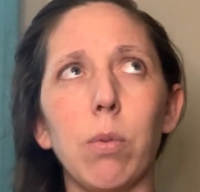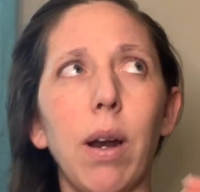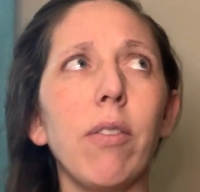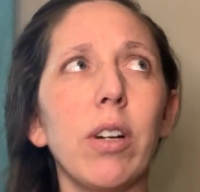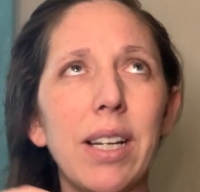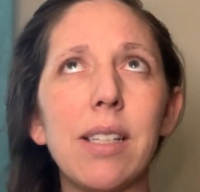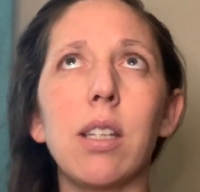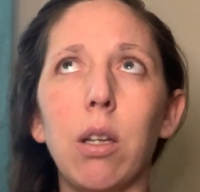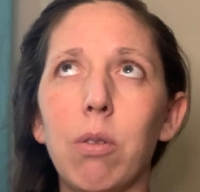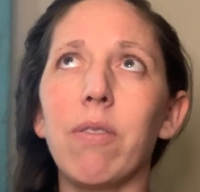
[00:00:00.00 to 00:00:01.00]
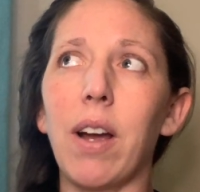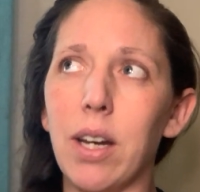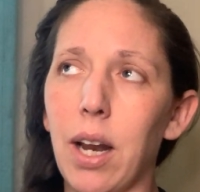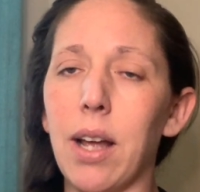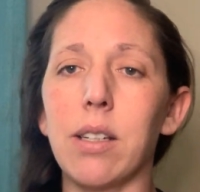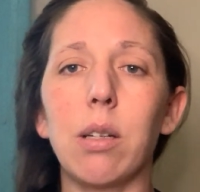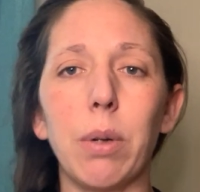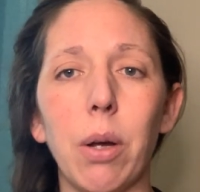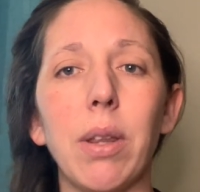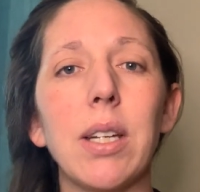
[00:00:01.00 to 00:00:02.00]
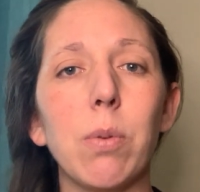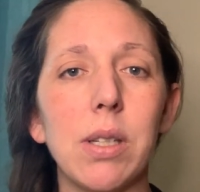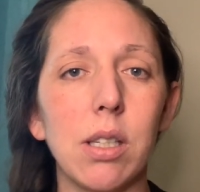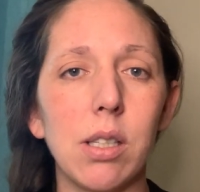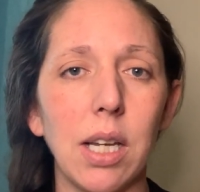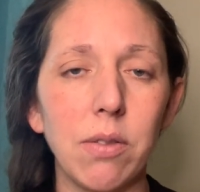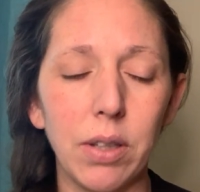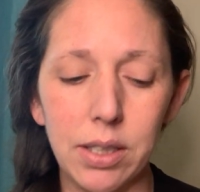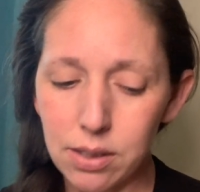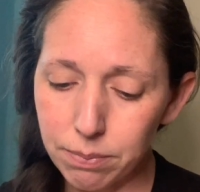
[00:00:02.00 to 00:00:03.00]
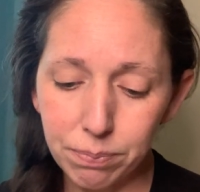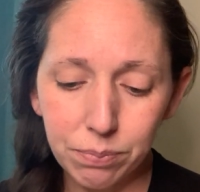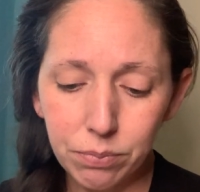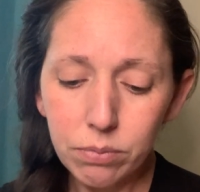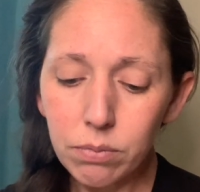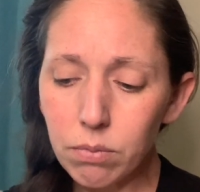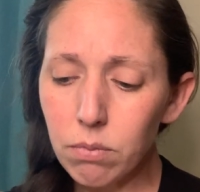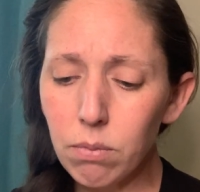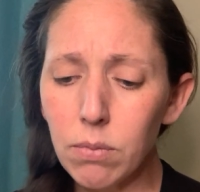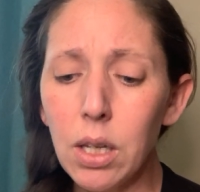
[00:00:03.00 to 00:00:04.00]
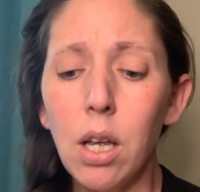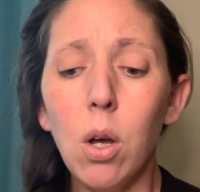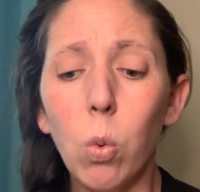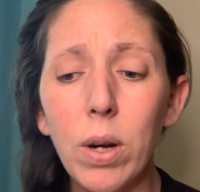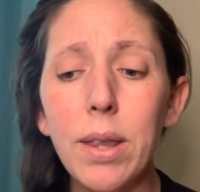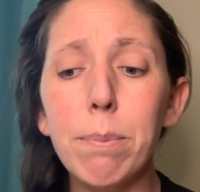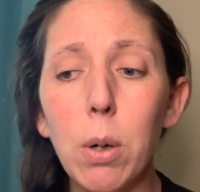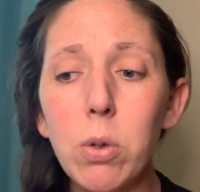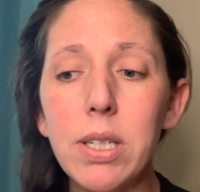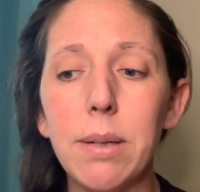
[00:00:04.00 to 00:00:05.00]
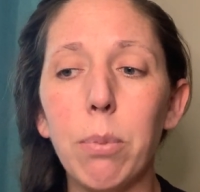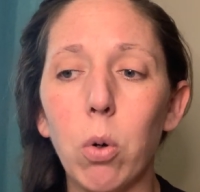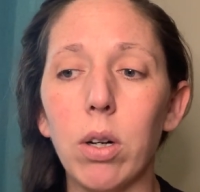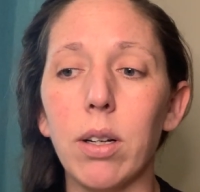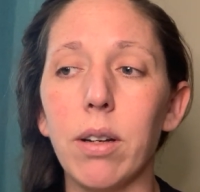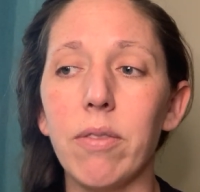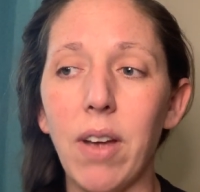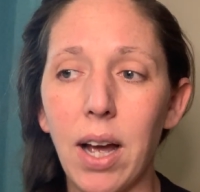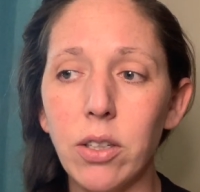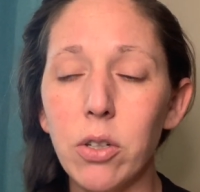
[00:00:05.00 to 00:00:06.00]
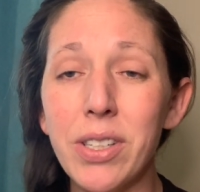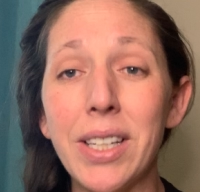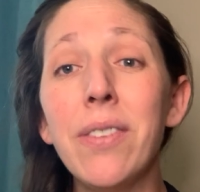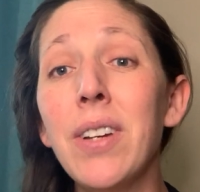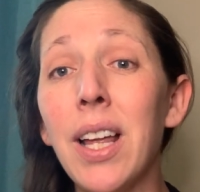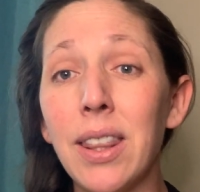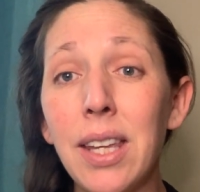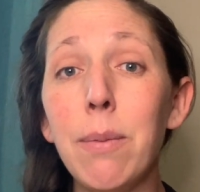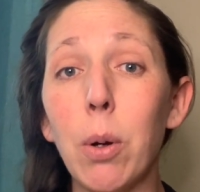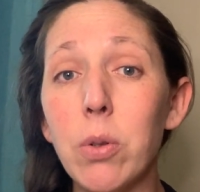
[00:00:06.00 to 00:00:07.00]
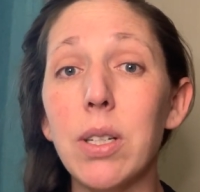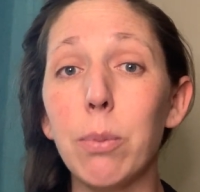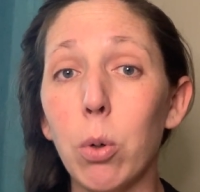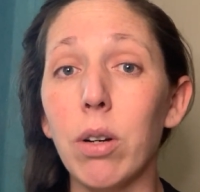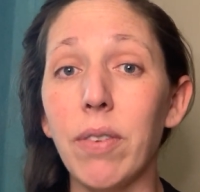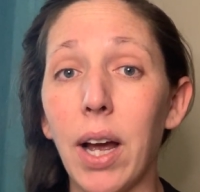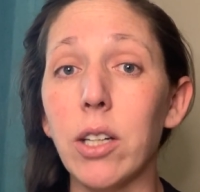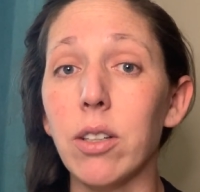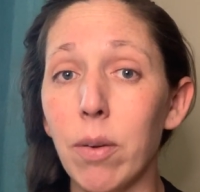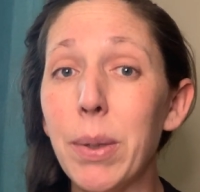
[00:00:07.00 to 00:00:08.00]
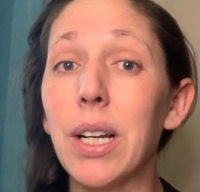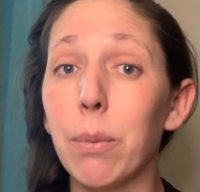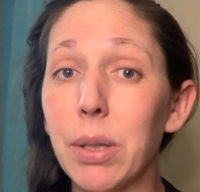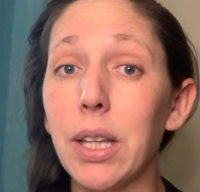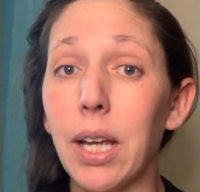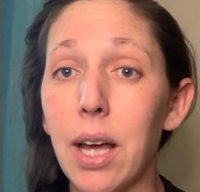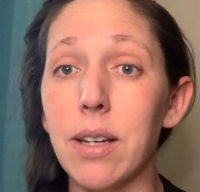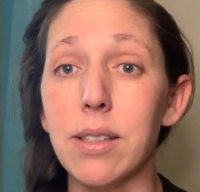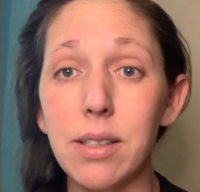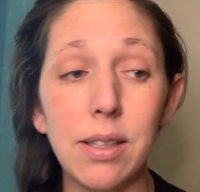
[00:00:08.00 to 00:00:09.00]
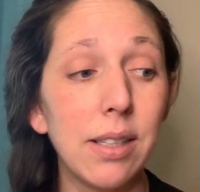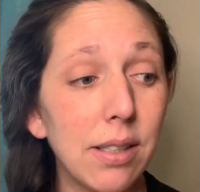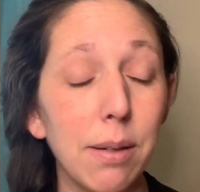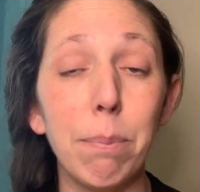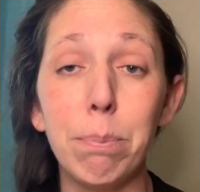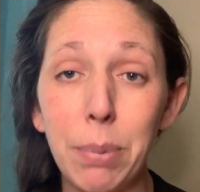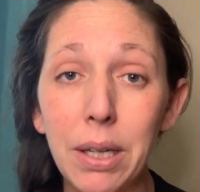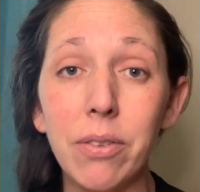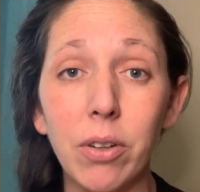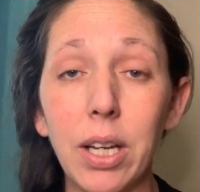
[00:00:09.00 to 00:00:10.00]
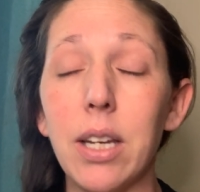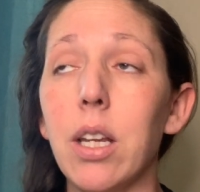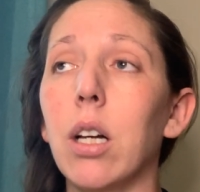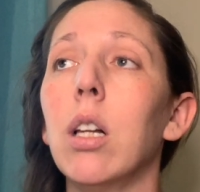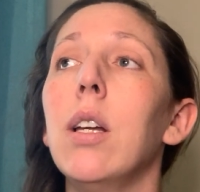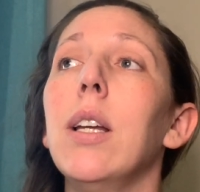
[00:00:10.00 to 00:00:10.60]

Whatever it is that you define it as. There we go. That's what successful is. One of the most important factors, if not the most important factor, if I'm being completely honest, this is a big freaking deal.